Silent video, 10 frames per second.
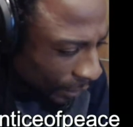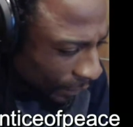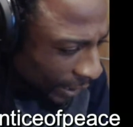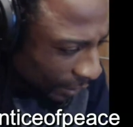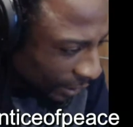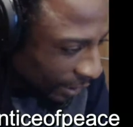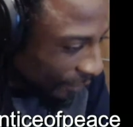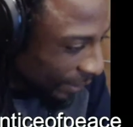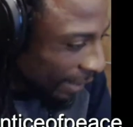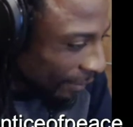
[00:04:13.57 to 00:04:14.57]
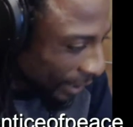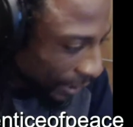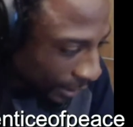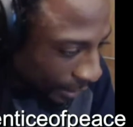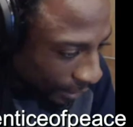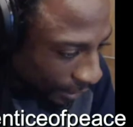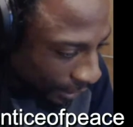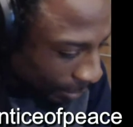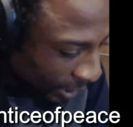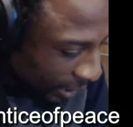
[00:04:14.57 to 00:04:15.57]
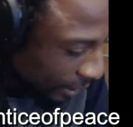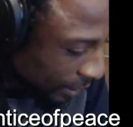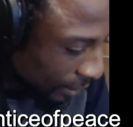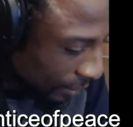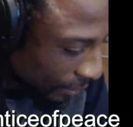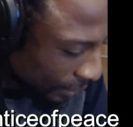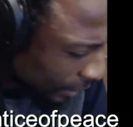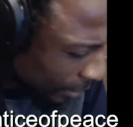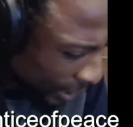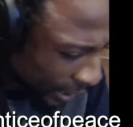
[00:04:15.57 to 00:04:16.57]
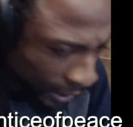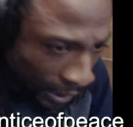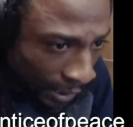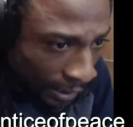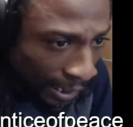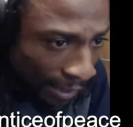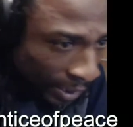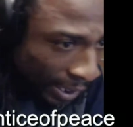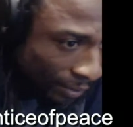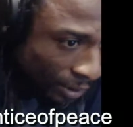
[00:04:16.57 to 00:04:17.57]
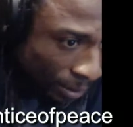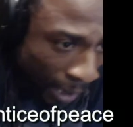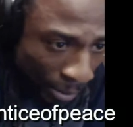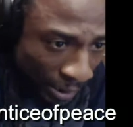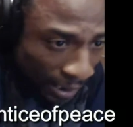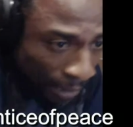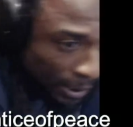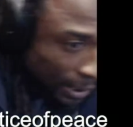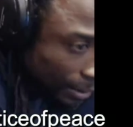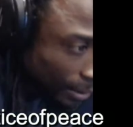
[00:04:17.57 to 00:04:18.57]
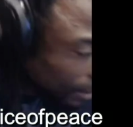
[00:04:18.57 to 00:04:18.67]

There's enough evidence. Some of these things have to have some type of substance.